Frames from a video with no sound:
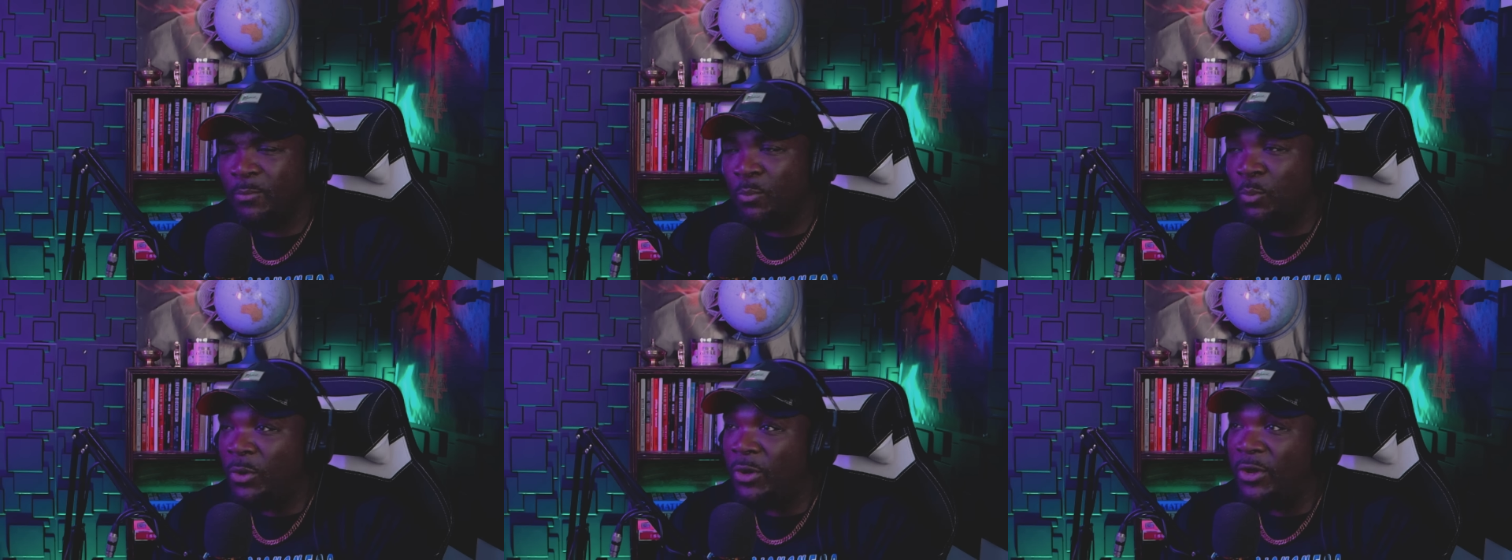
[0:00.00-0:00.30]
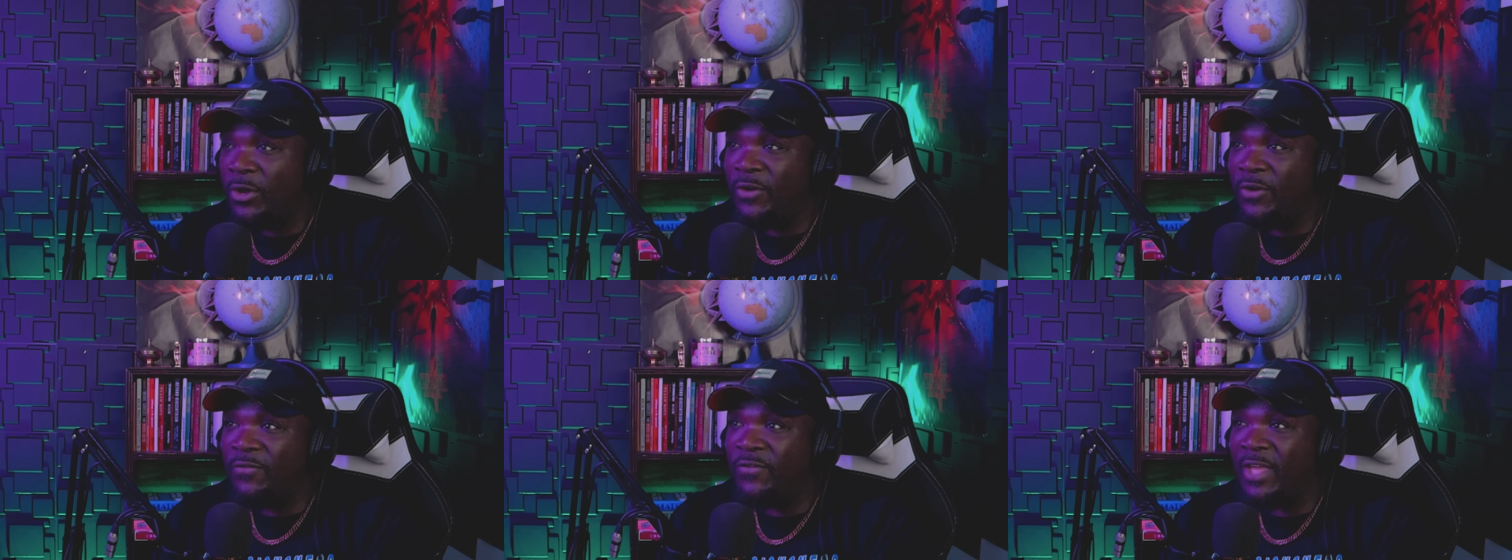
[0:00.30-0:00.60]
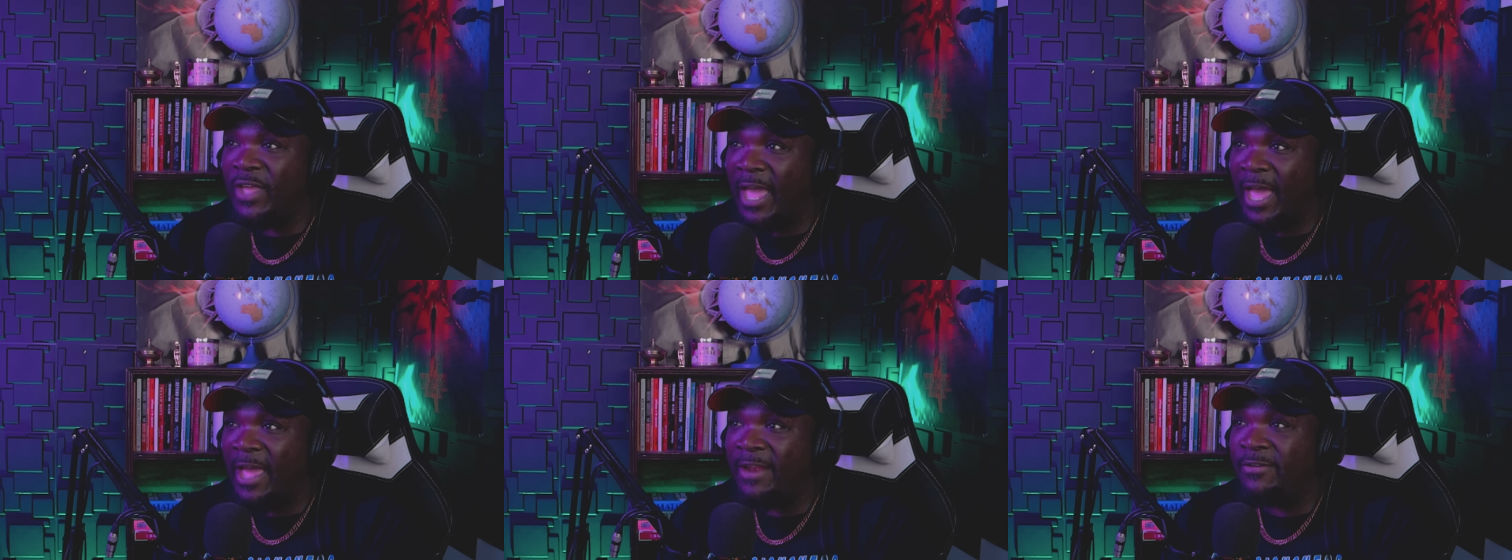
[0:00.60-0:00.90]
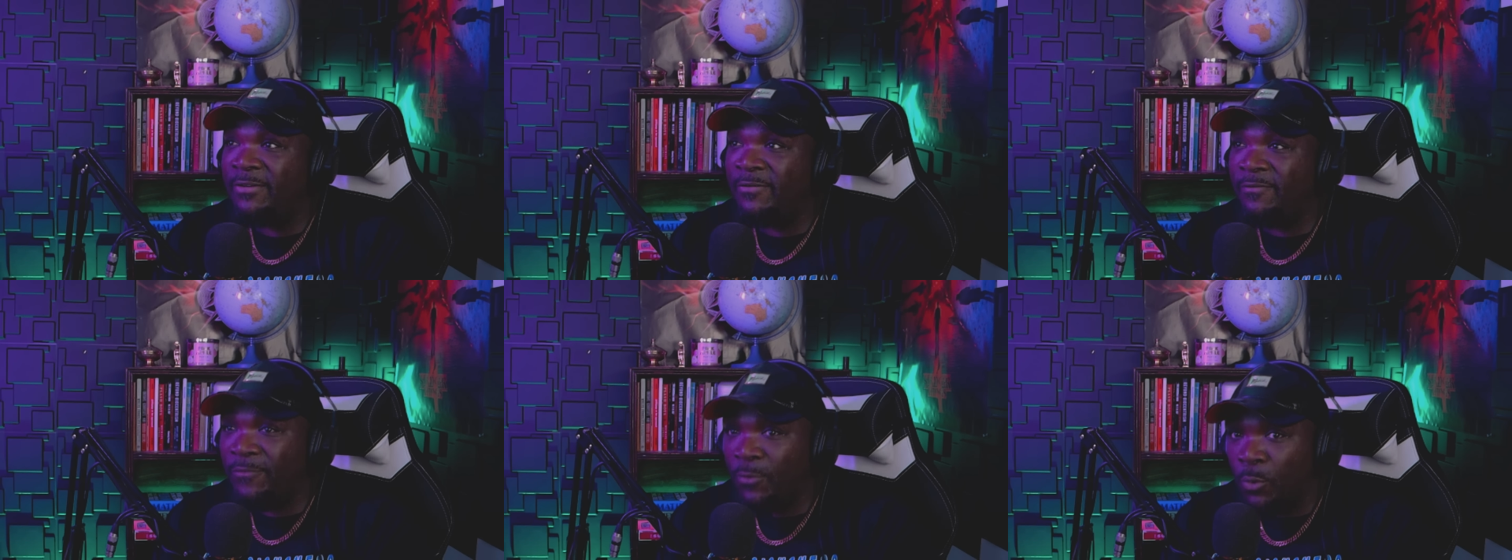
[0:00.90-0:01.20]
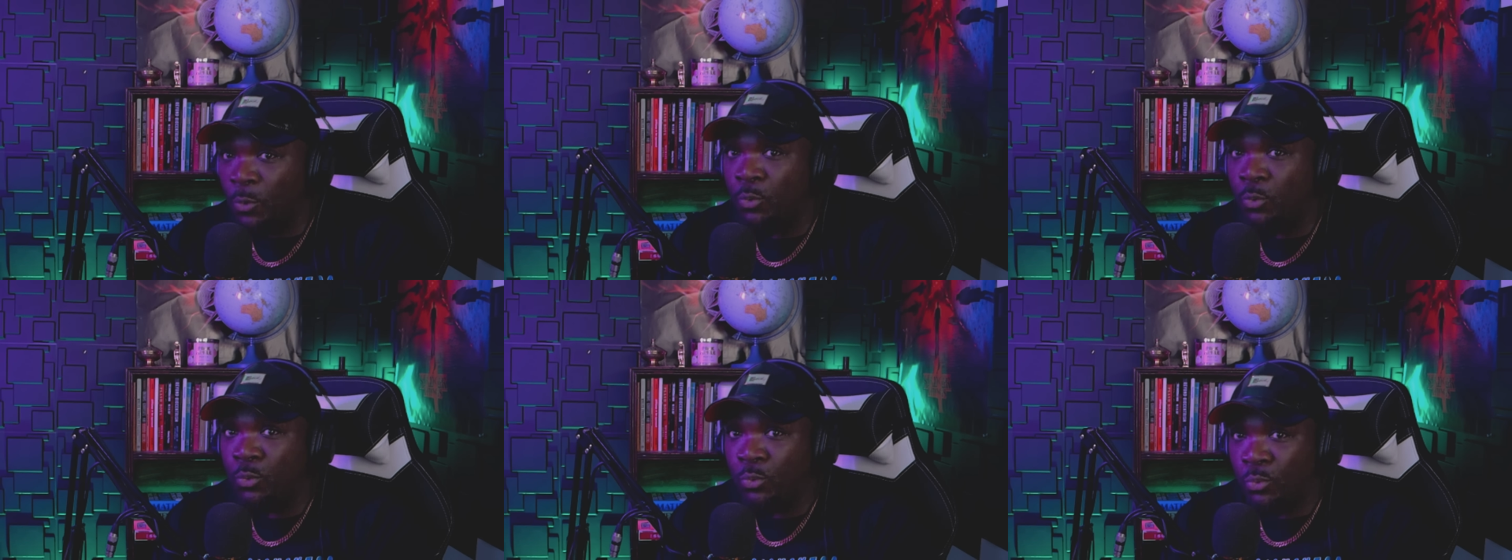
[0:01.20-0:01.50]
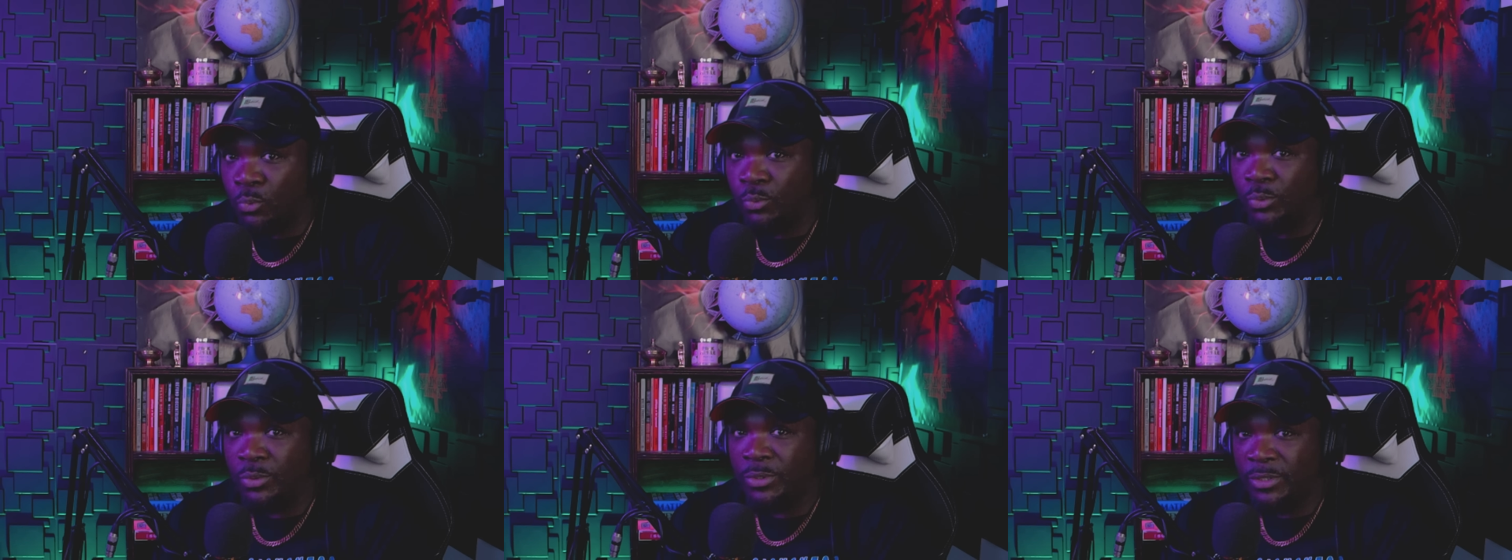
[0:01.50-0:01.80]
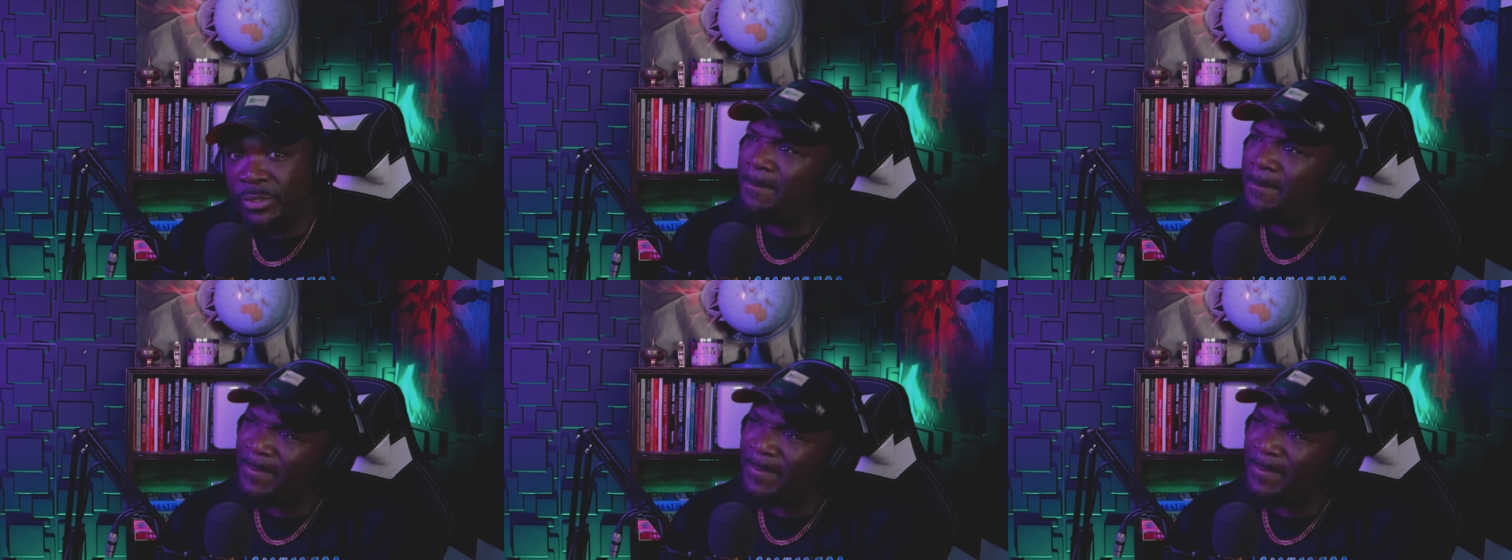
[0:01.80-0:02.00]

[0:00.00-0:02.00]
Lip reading: would have gotten fooled.